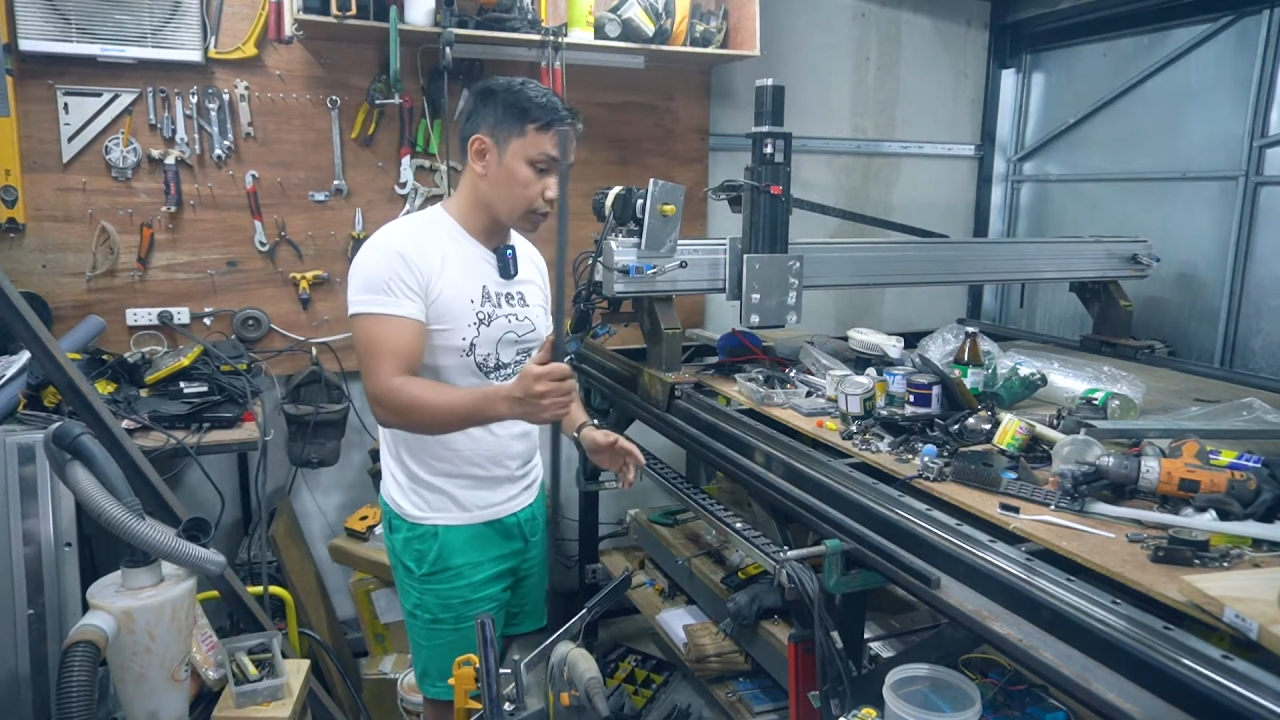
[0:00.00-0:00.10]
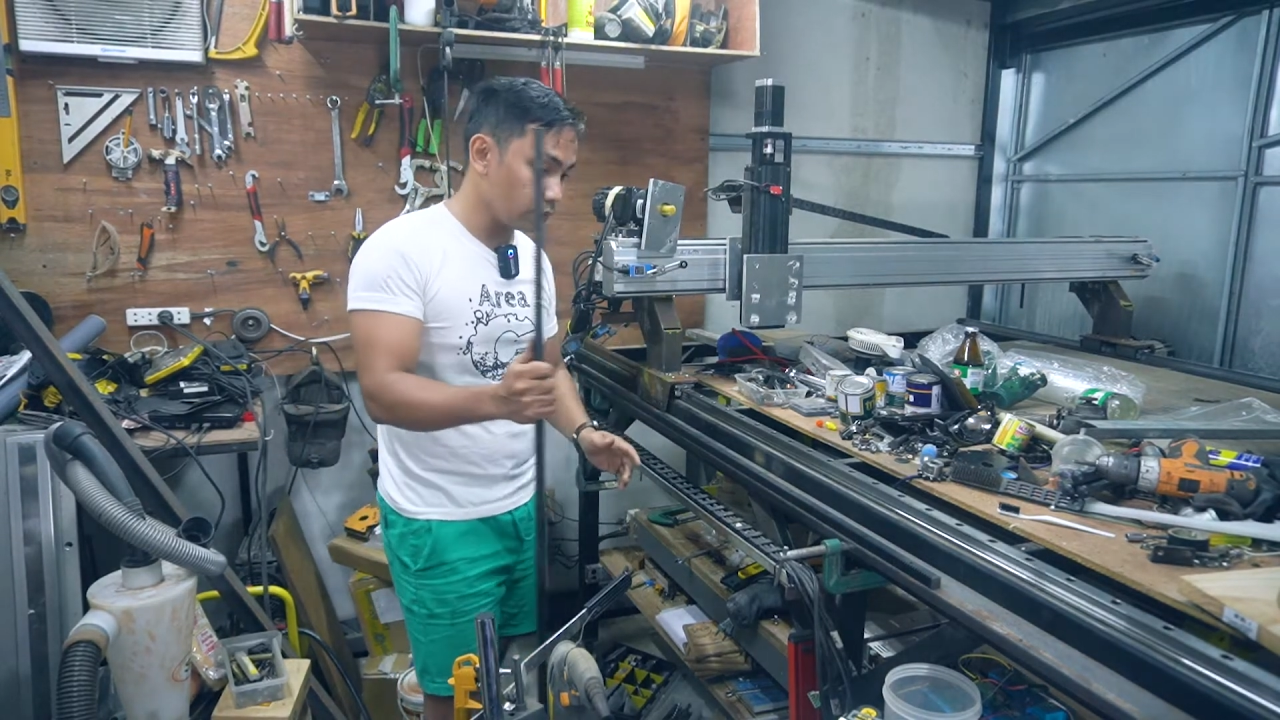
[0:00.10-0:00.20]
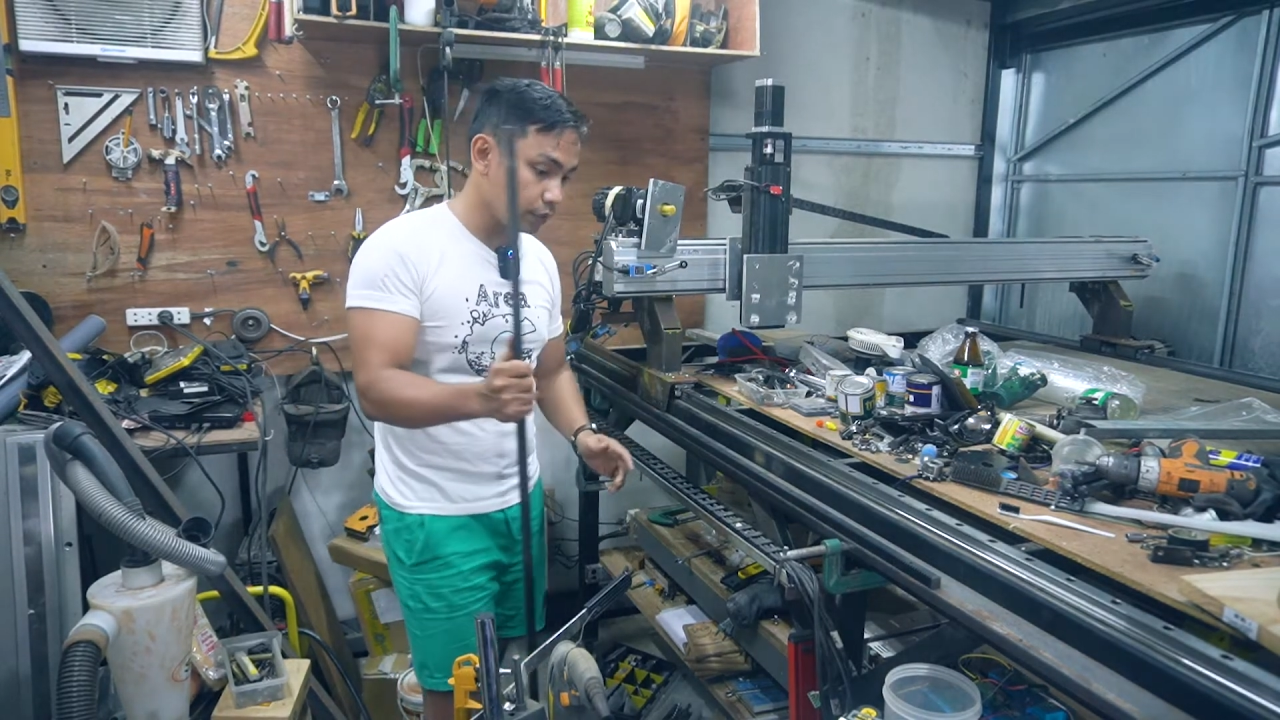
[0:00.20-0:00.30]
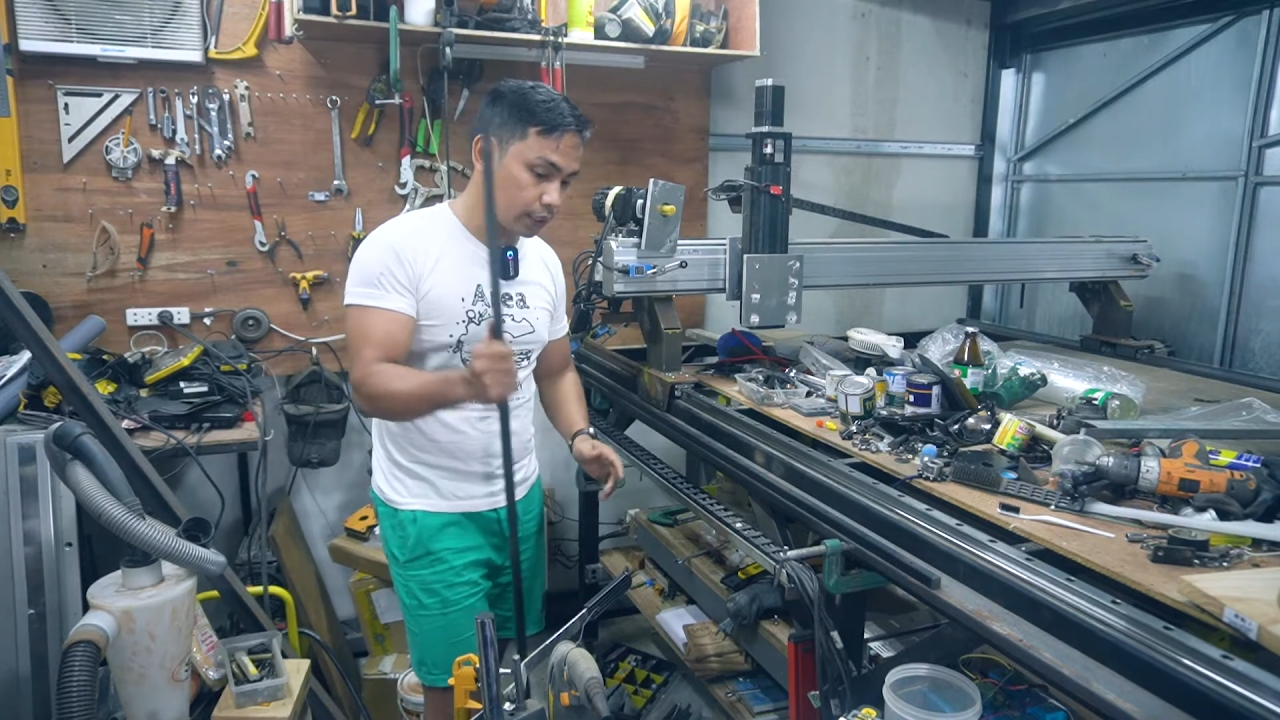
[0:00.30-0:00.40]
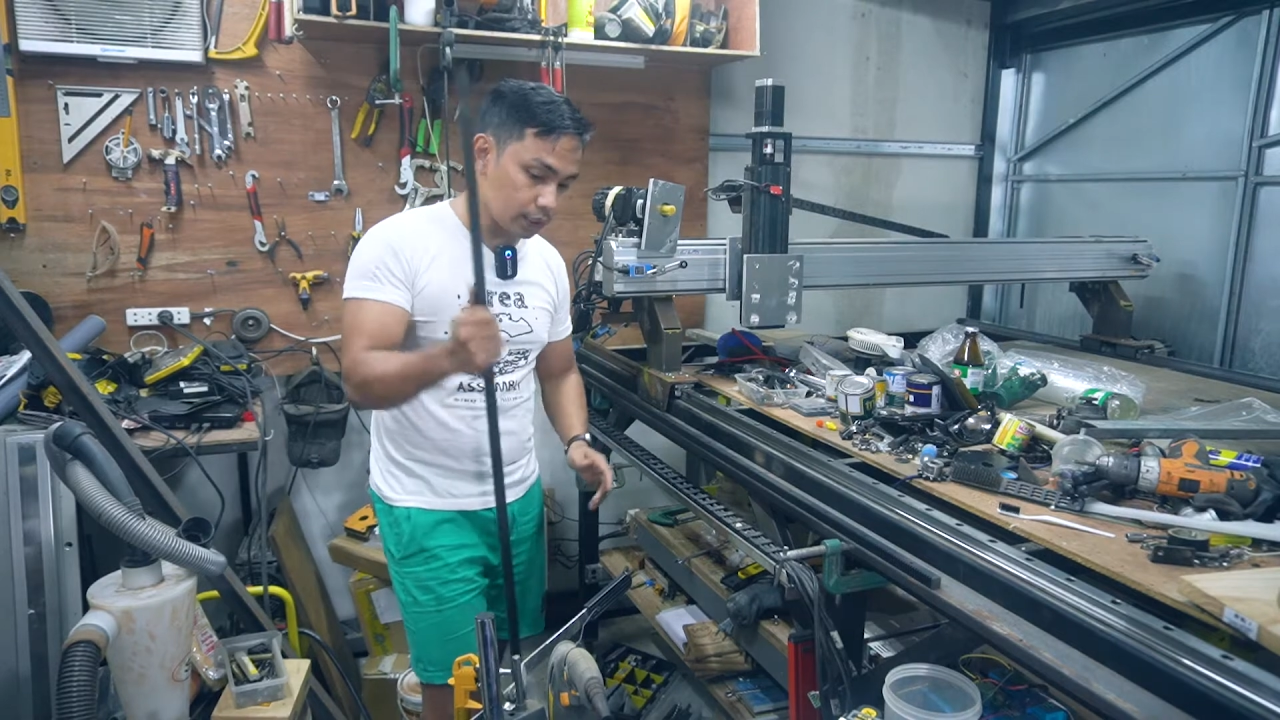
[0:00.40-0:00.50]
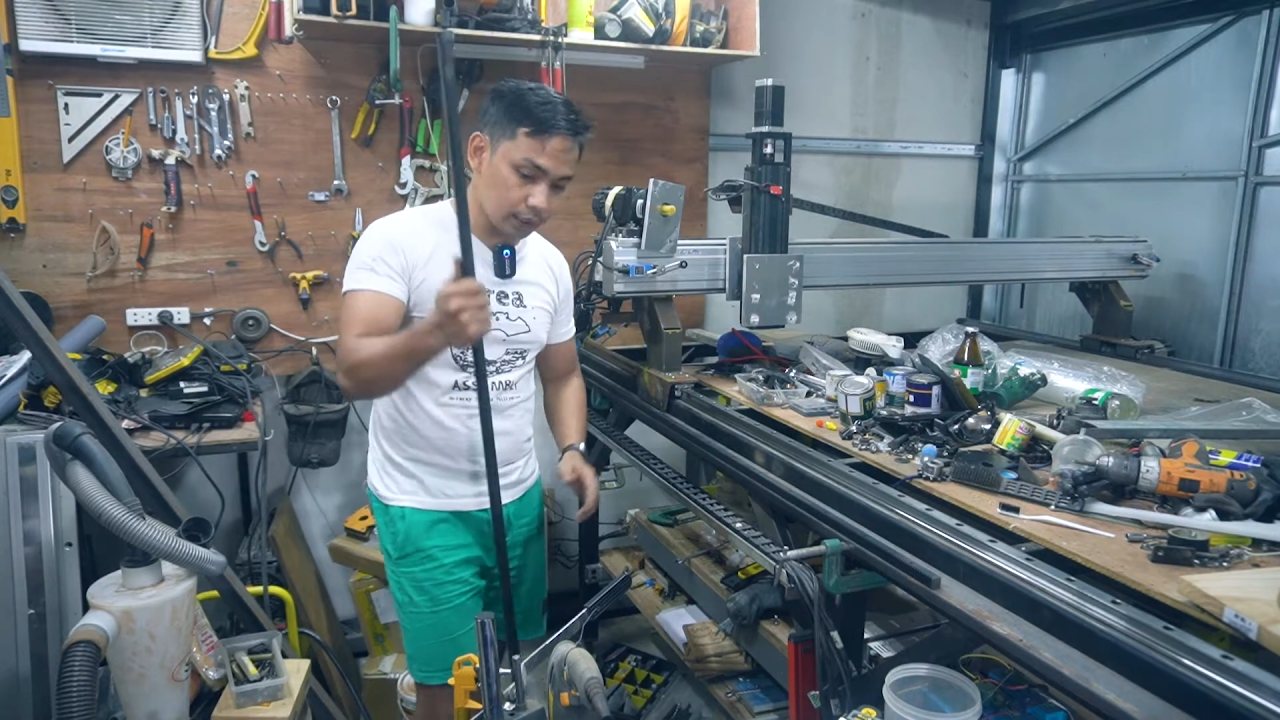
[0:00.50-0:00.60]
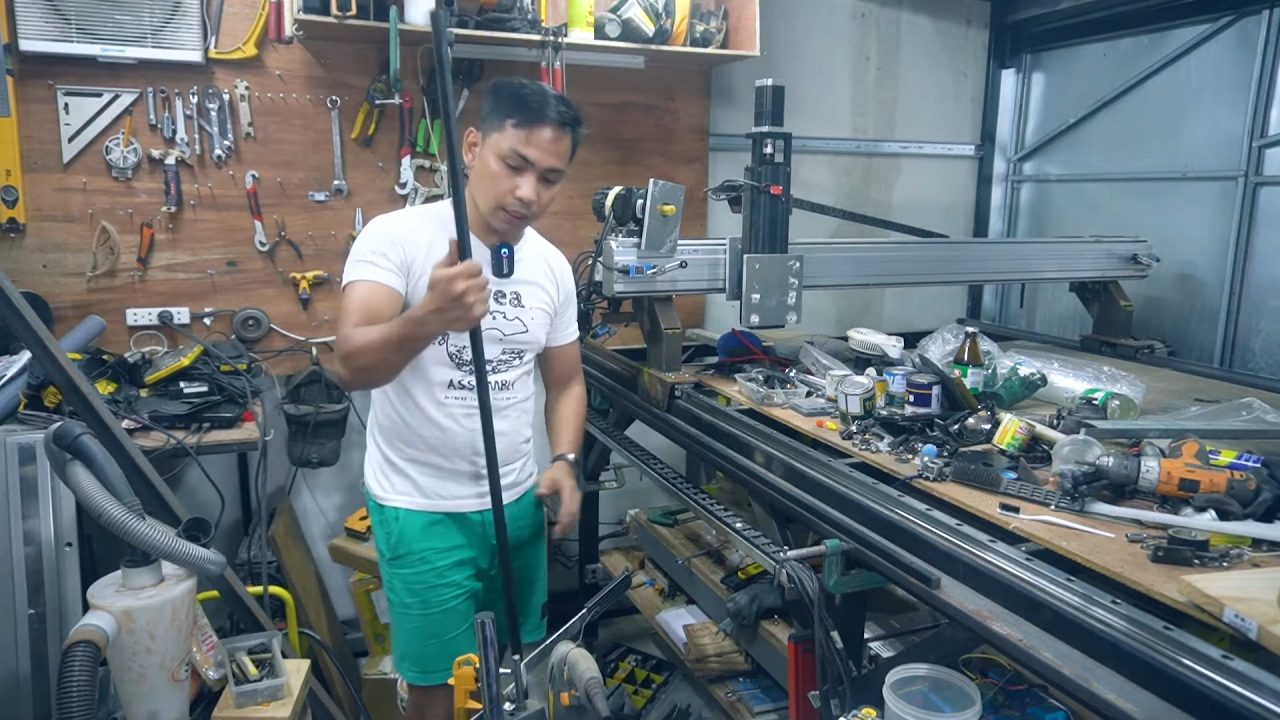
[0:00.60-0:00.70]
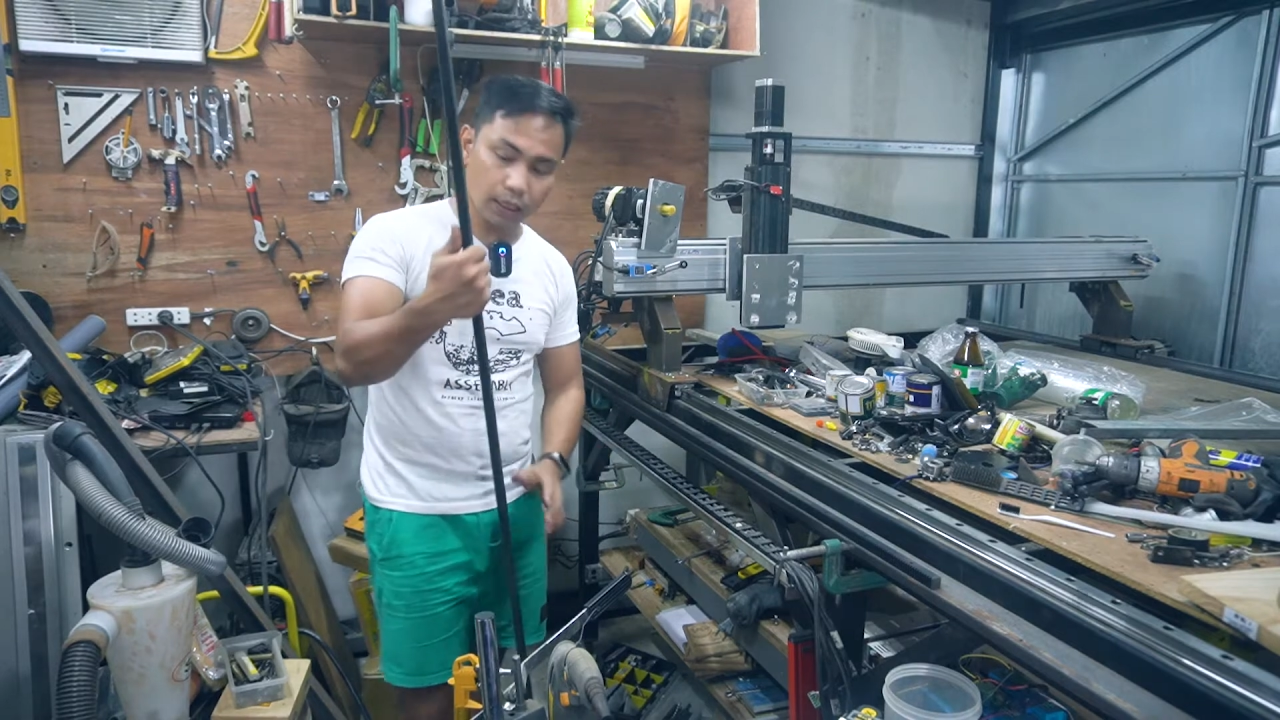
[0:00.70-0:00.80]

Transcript: so this